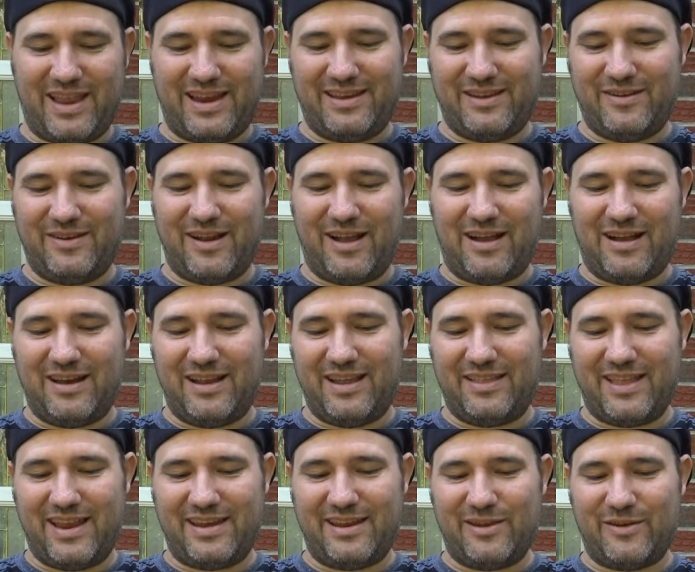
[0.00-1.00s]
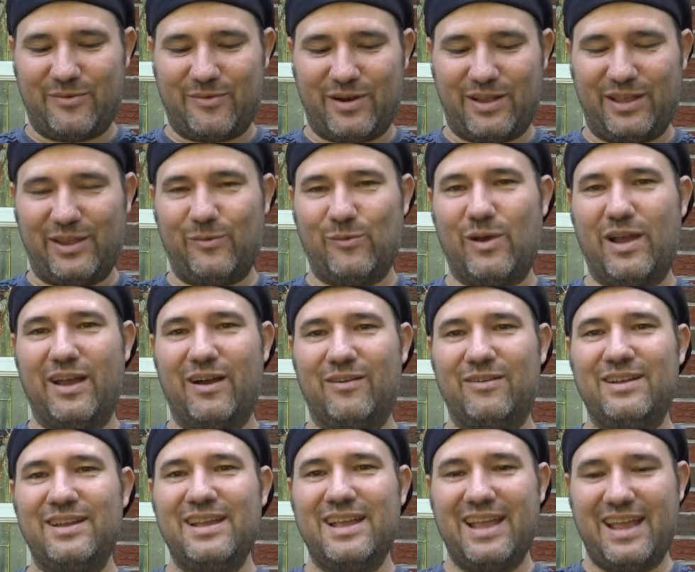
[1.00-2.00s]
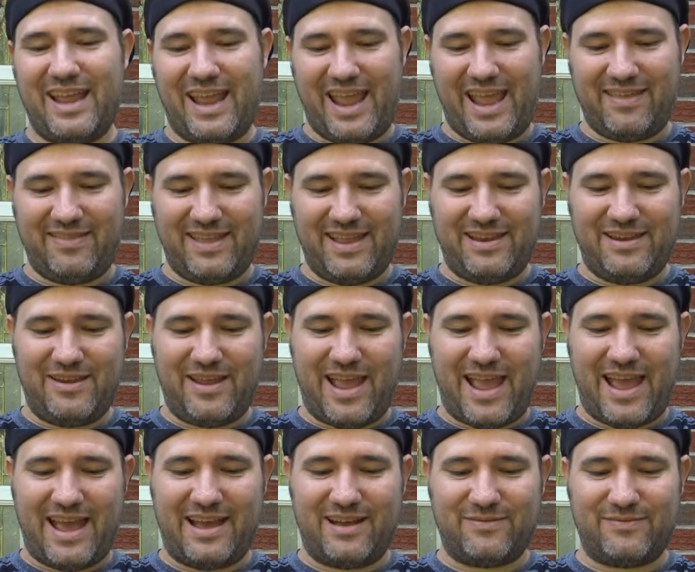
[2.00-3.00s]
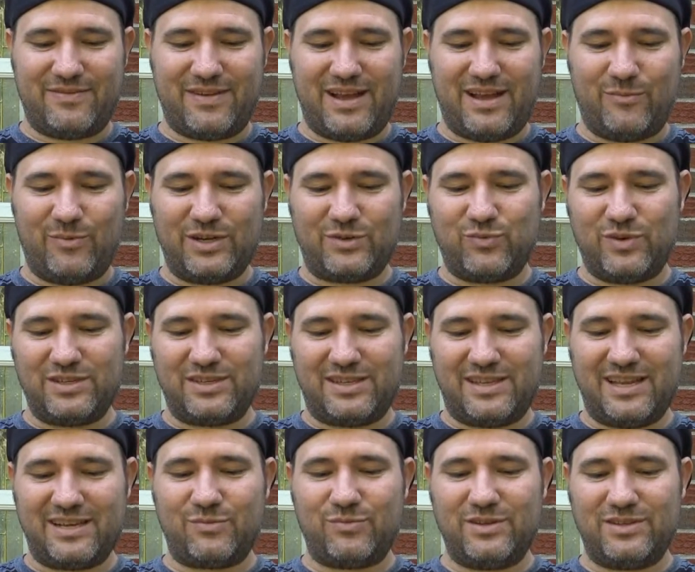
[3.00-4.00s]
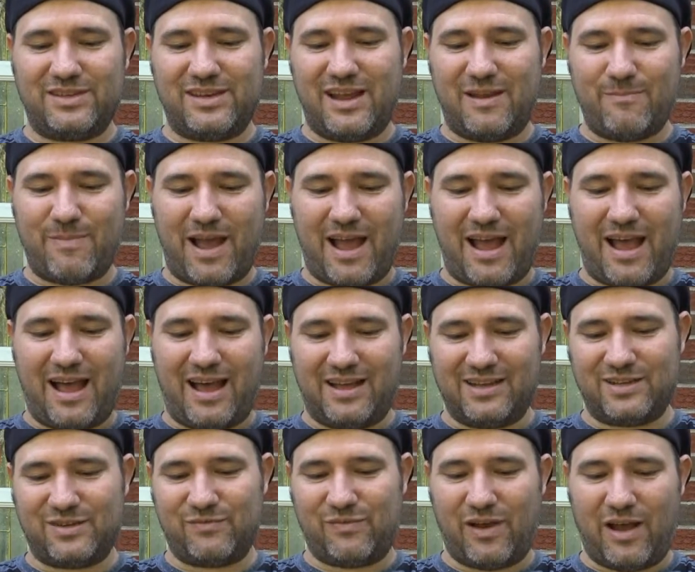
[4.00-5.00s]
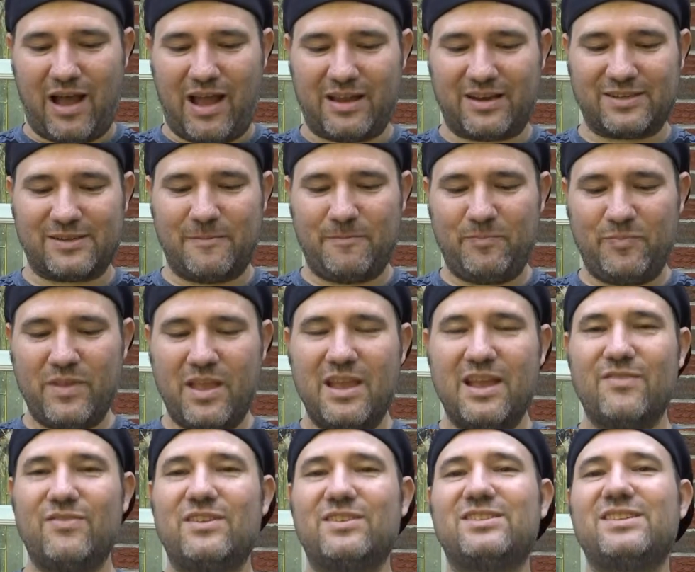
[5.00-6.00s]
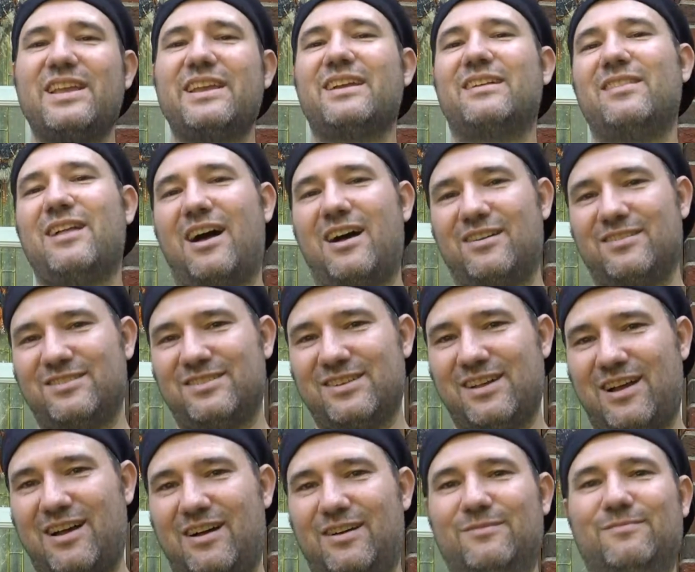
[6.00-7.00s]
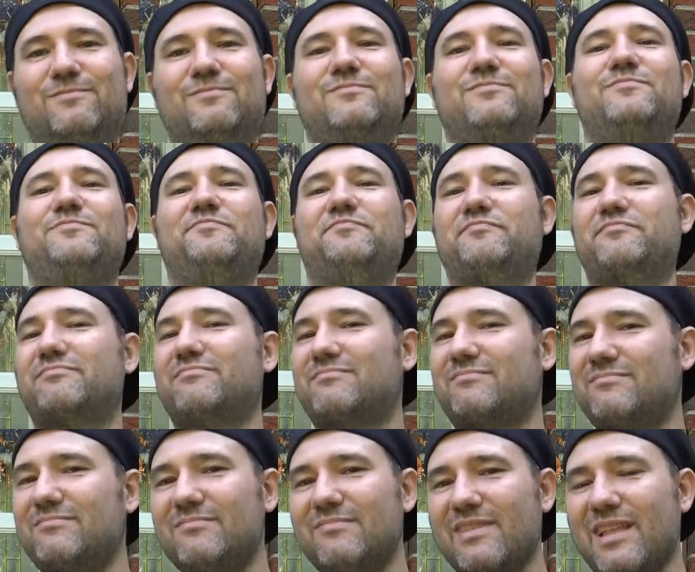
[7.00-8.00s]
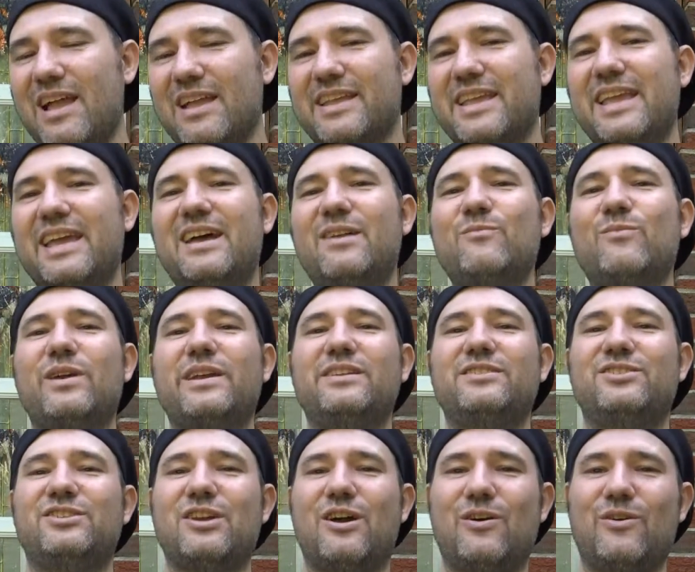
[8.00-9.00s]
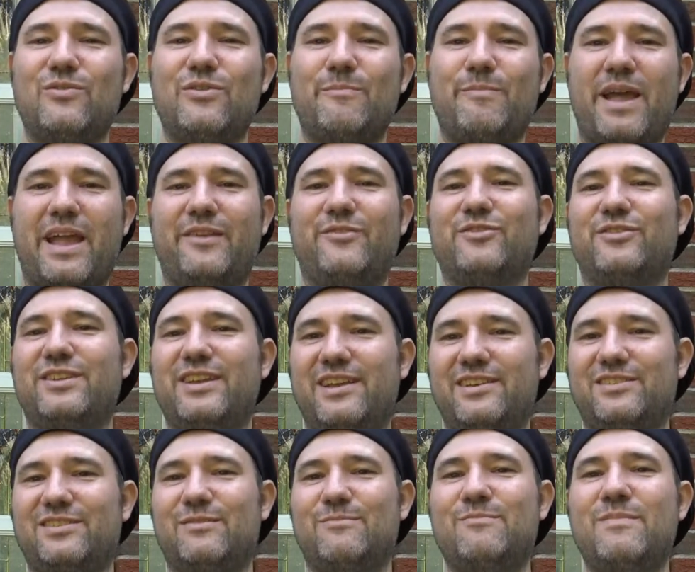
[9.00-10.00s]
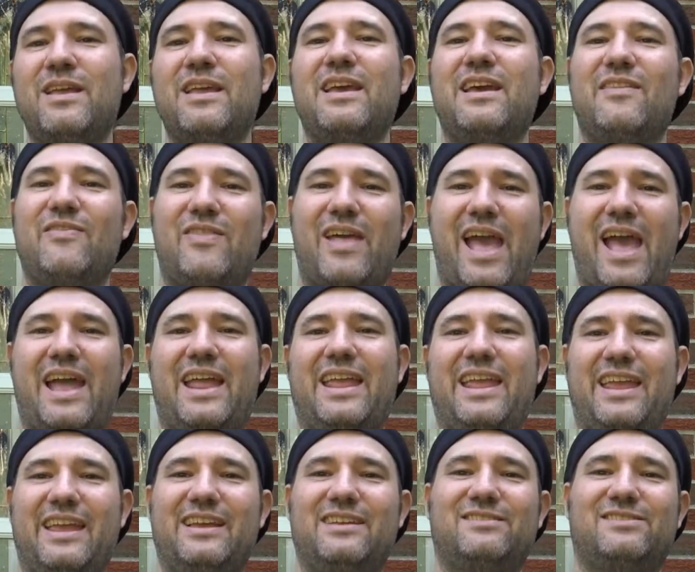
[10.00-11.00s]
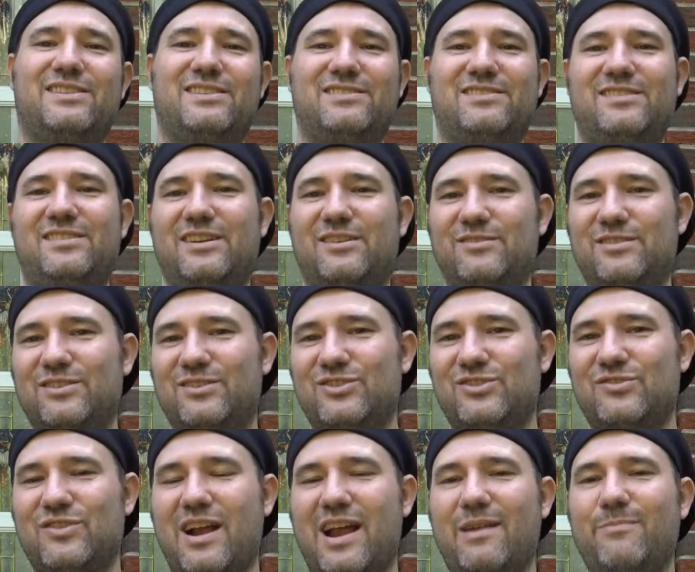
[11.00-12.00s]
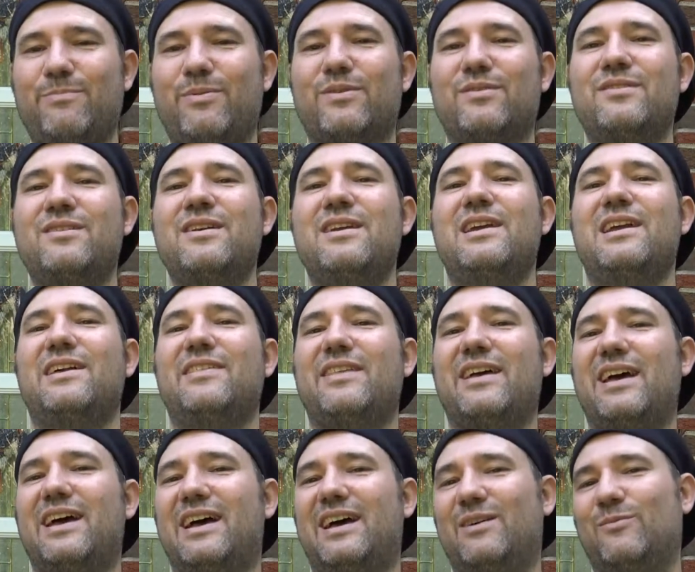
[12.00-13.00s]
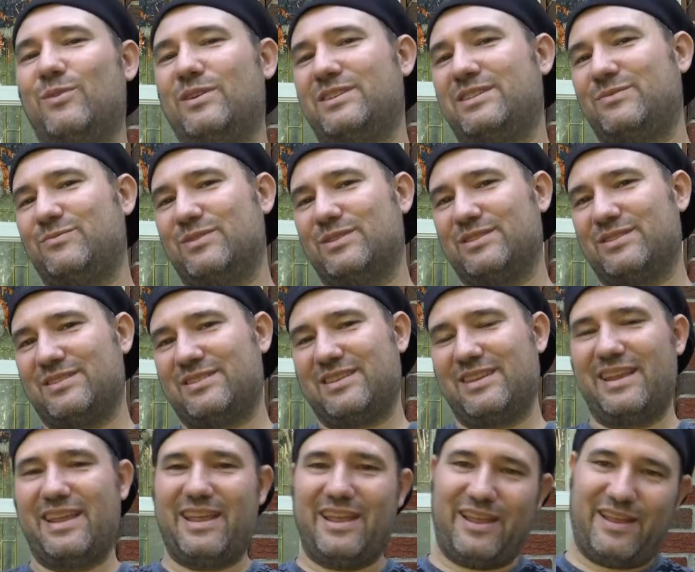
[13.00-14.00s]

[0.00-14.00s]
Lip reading: they do it really well. And then you have this was done by Oz Fox, the sing-along song. Again, we show the patriotism that is instilled in Stryper, which was